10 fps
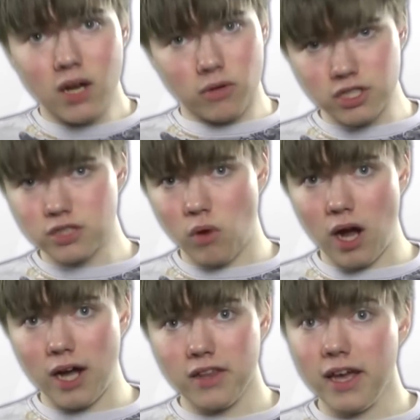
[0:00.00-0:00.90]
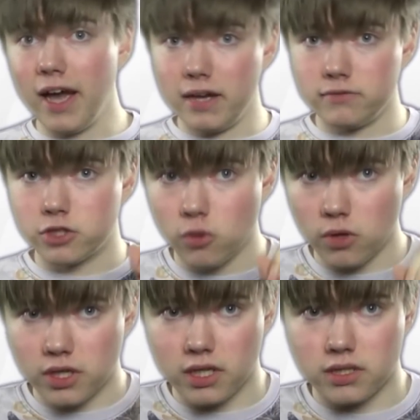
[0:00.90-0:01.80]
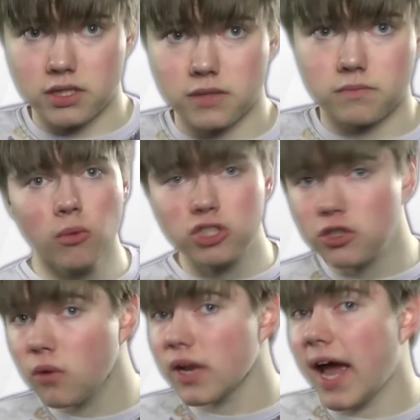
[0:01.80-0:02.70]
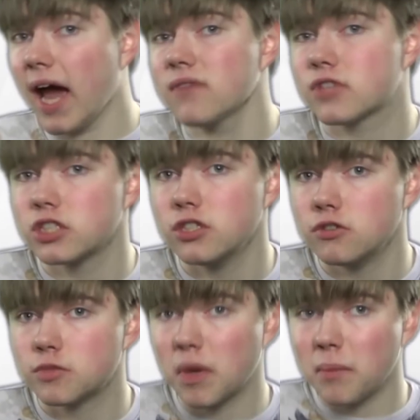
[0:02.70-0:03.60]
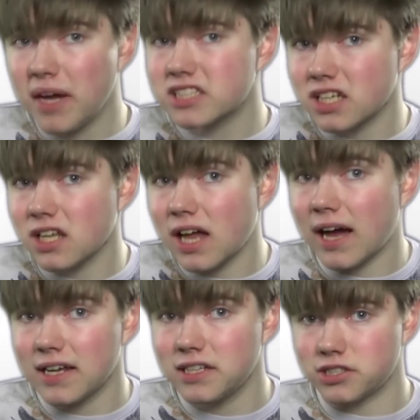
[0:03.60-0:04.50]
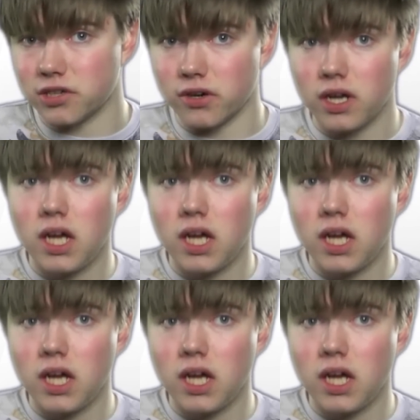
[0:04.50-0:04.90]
which is why they have shortcuts, which you don't have to use, but it makes it a lot easier.